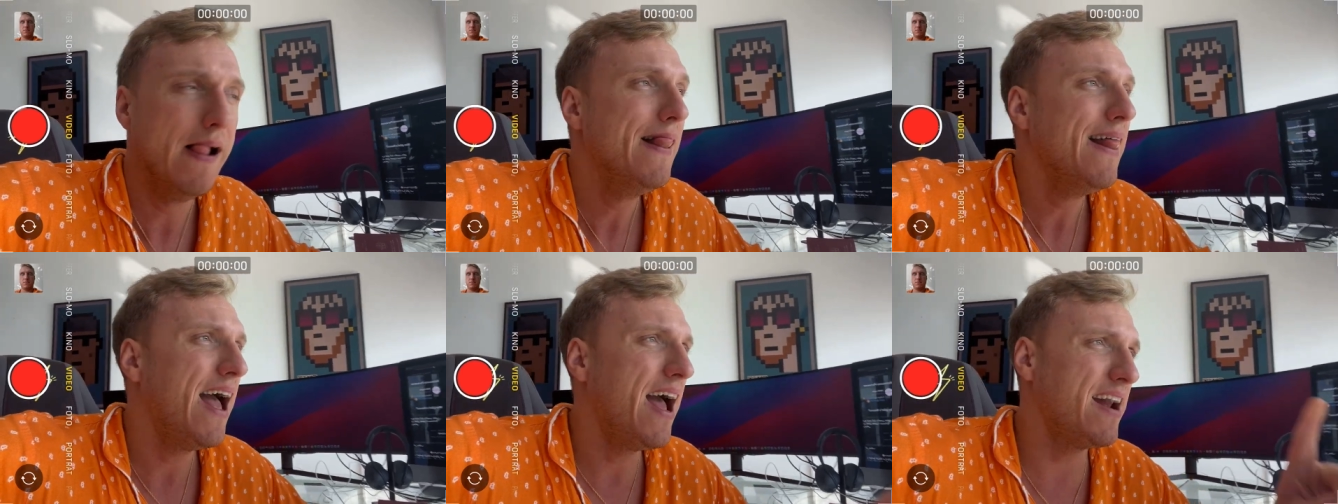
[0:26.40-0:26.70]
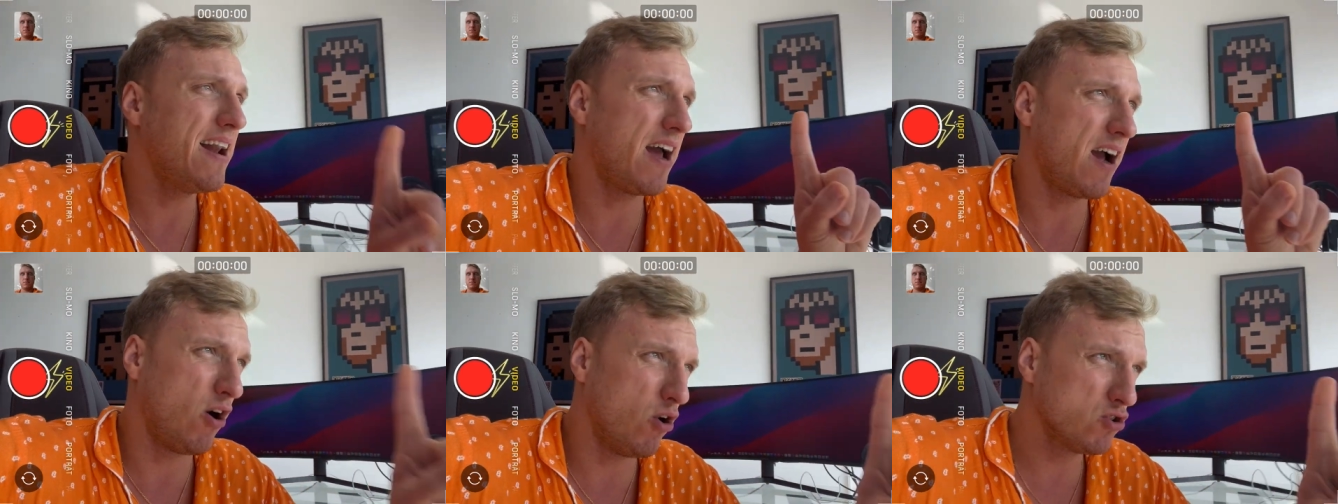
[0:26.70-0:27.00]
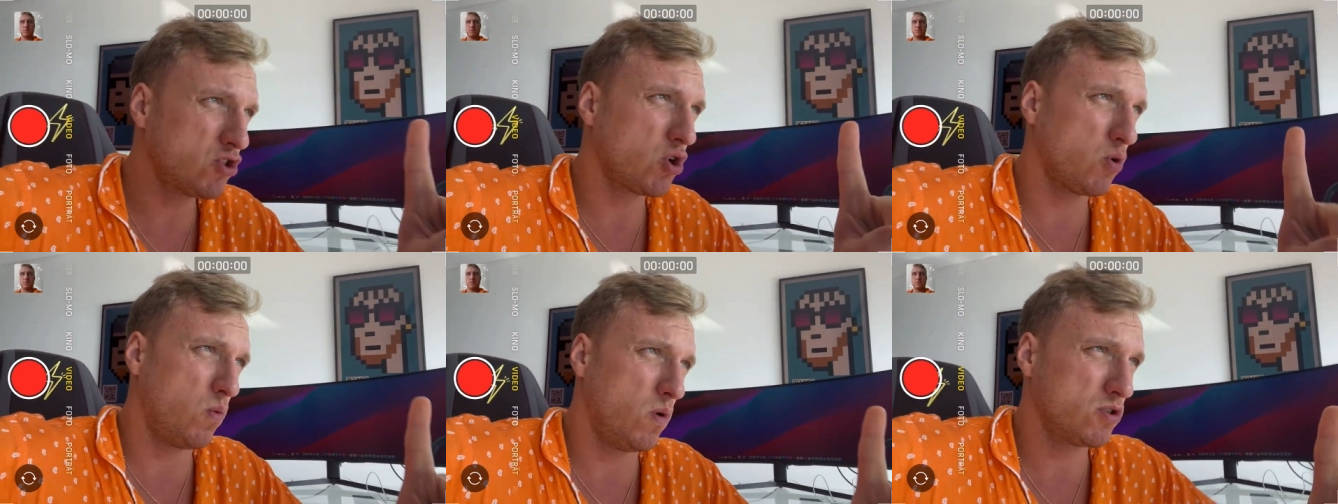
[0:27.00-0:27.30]
And I
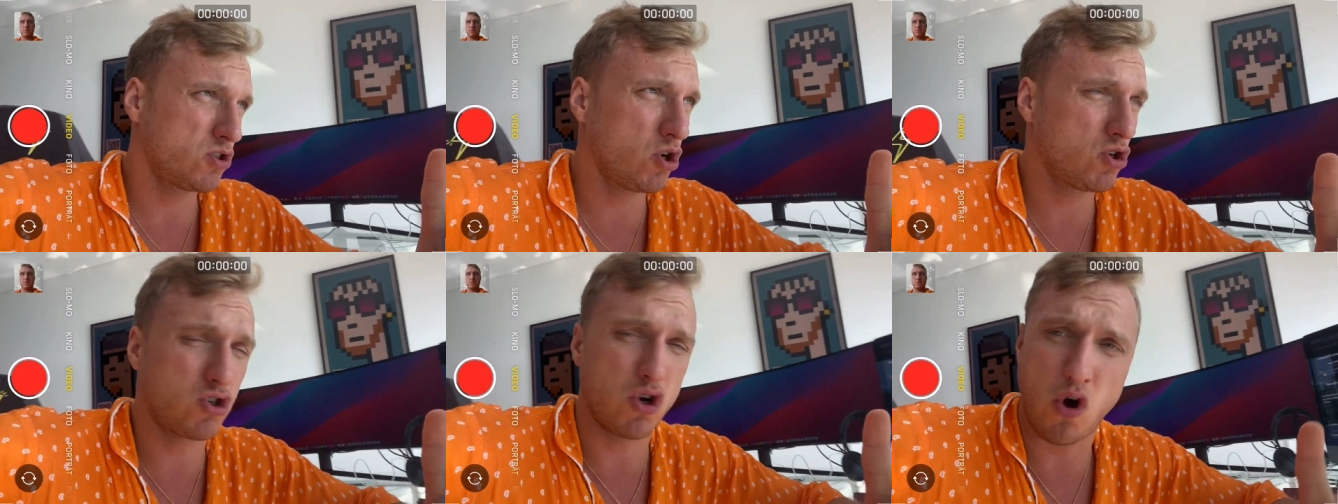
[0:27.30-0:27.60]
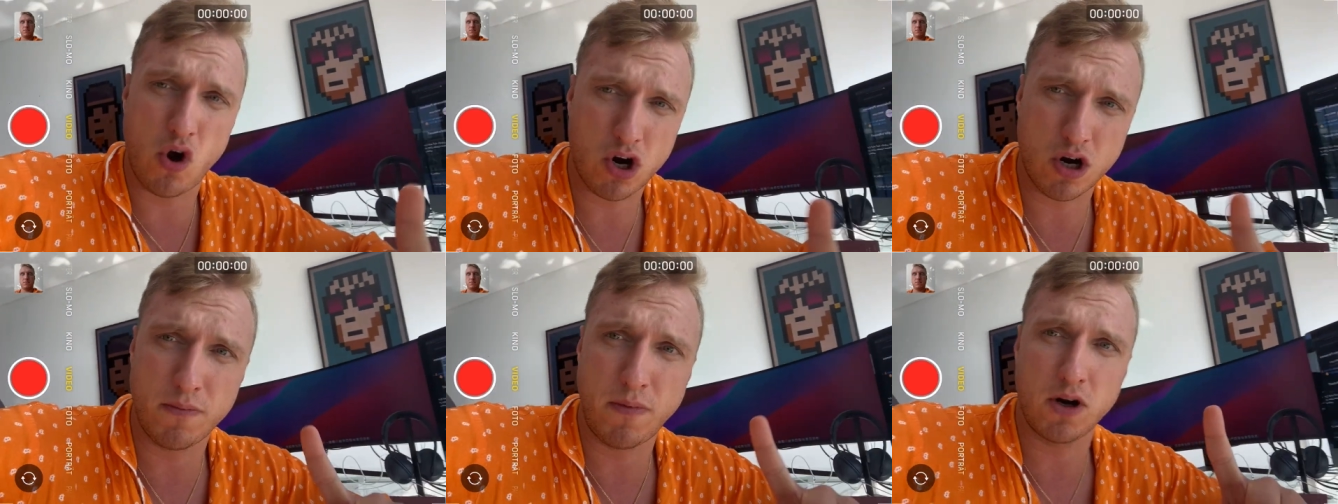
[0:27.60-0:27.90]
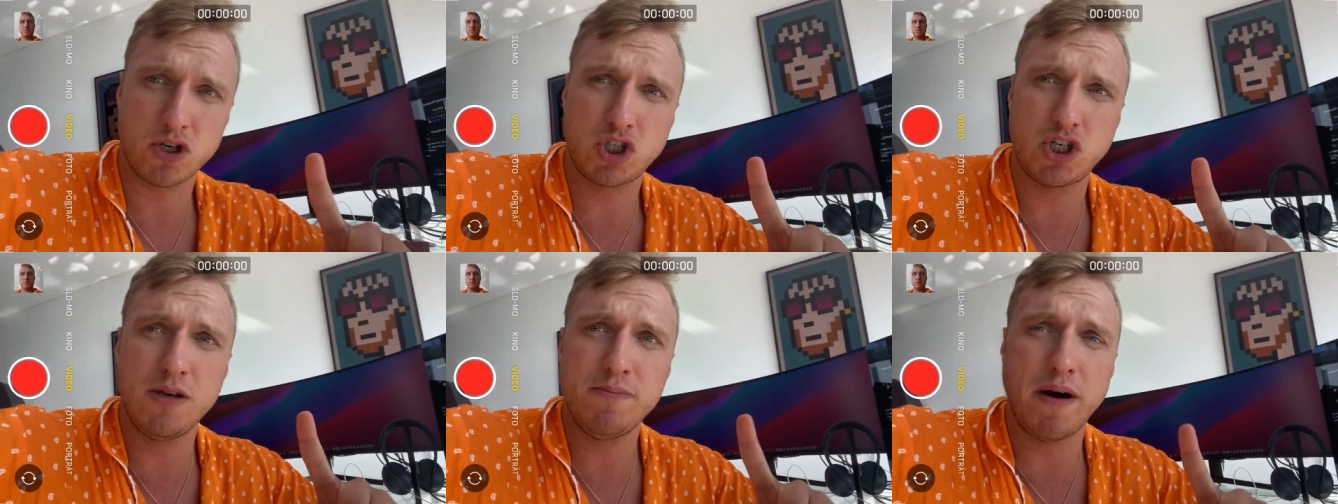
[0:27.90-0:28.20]
also want to talk about
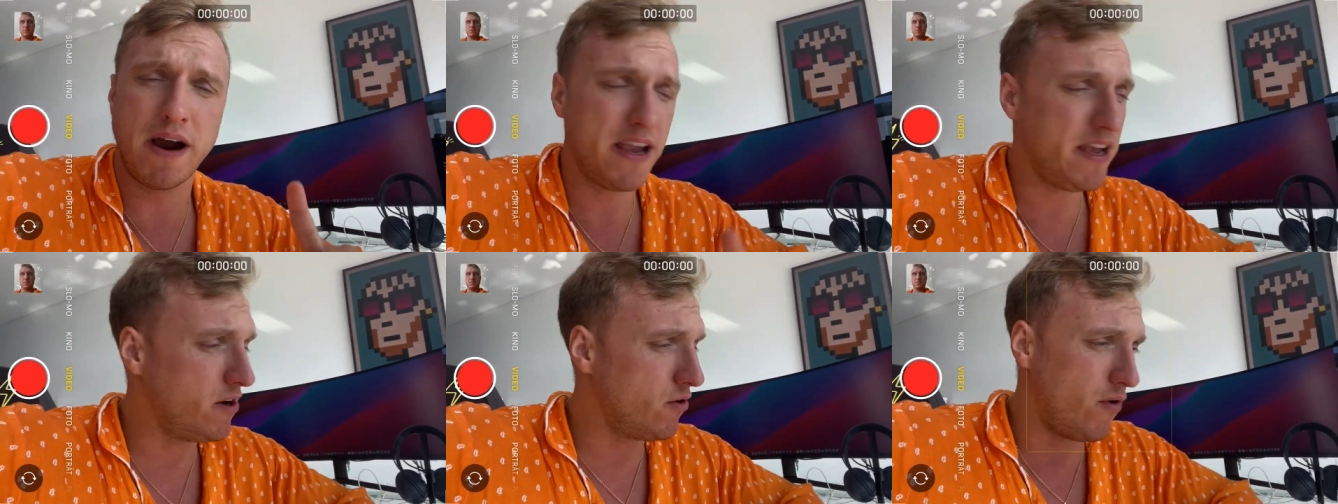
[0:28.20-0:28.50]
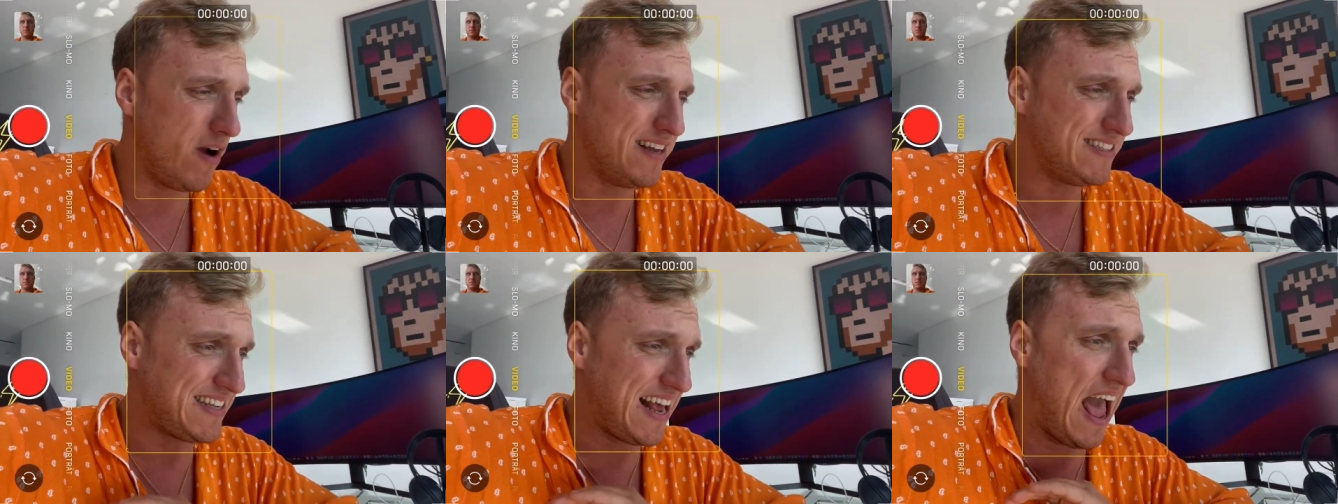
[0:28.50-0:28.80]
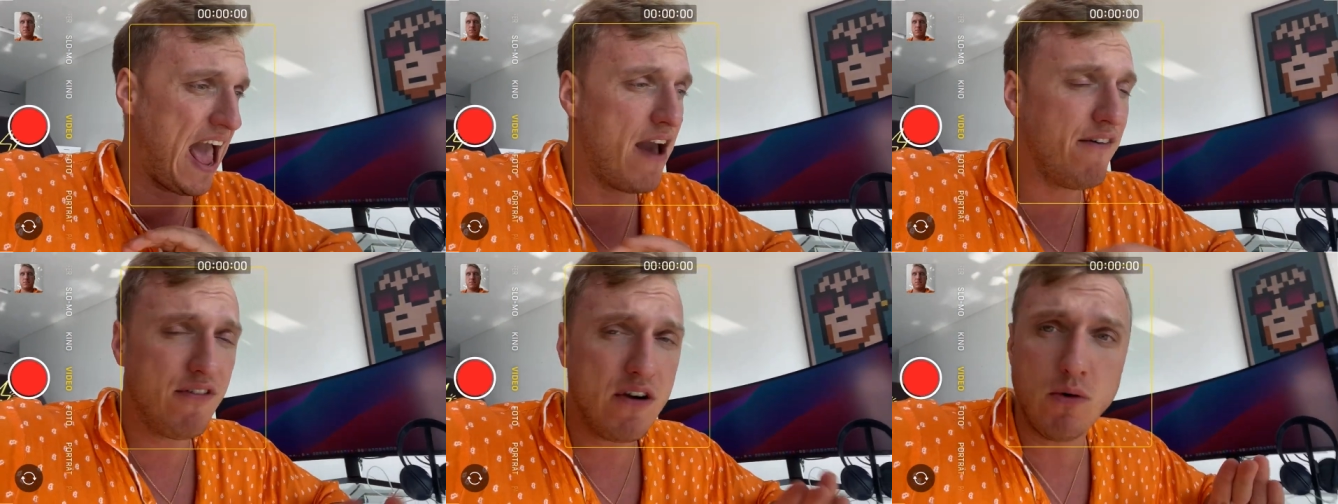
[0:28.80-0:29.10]
Shiba Inu as
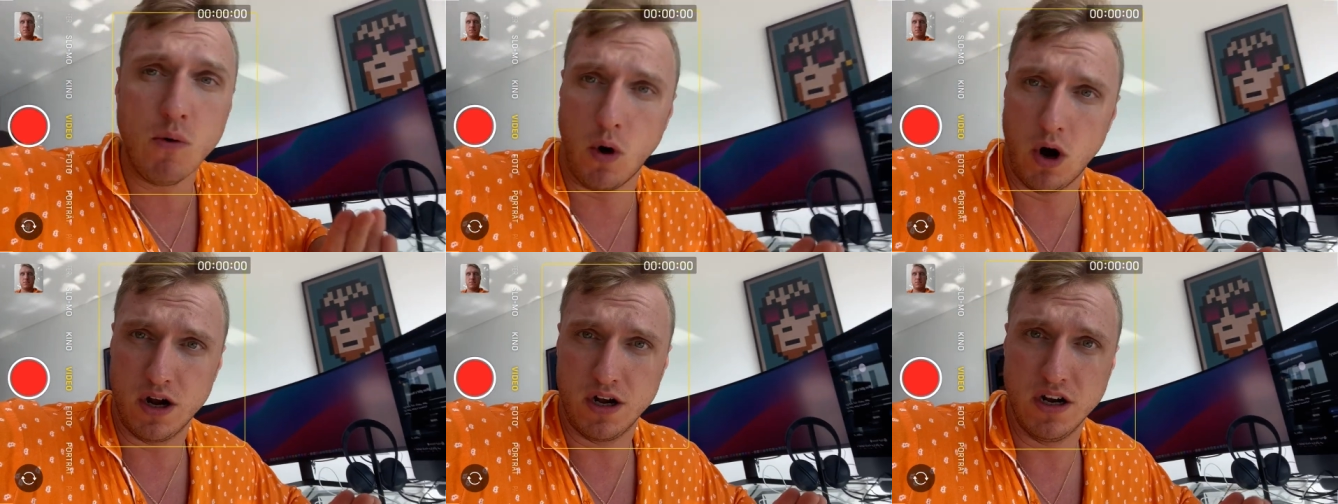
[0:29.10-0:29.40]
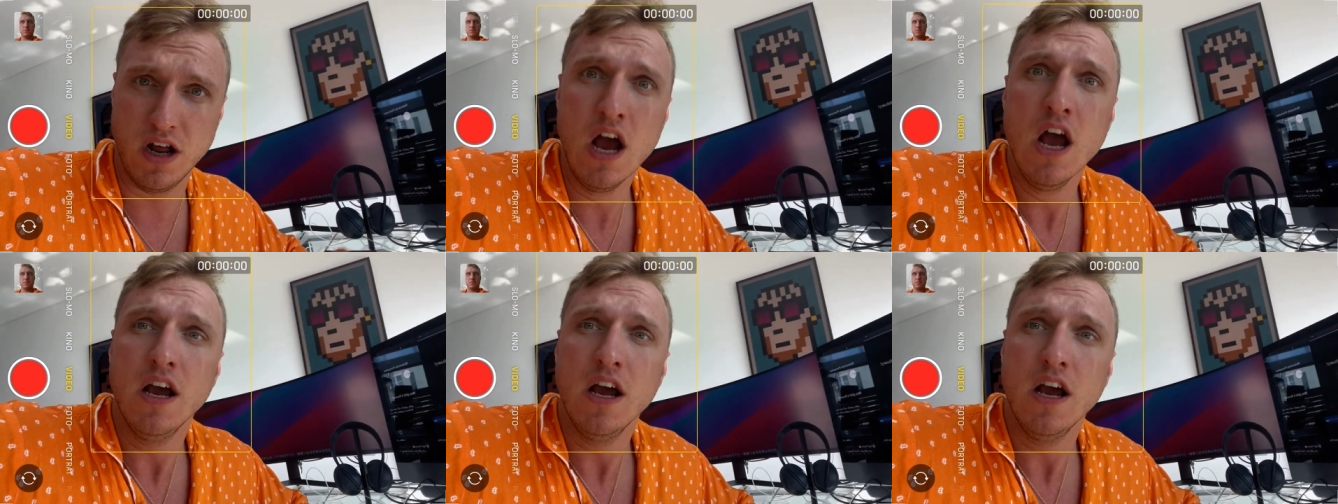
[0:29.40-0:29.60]
everyone